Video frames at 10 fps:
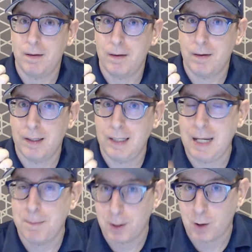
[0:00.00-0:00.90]

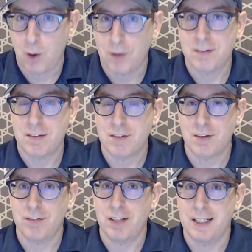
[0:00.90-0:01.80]
labor costs, and
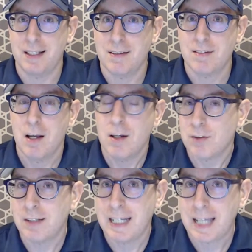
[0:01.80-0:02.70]
stuff like this. So
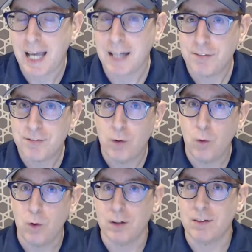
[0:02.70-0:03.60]
they can
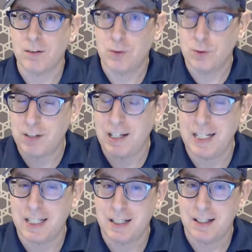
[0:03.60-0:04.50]
afford to
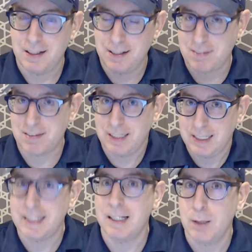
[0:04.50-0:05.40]
take this
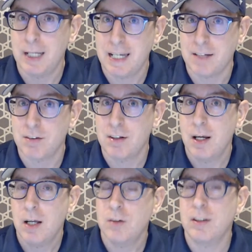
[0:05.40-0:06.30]
little hit
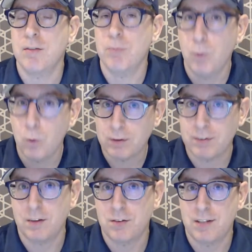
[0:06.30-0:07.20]
to give more to
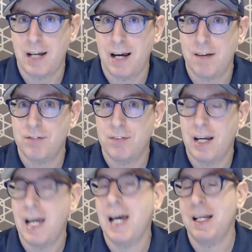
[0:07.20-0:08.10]
their staff,
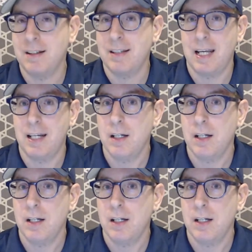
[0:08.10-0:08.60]
and then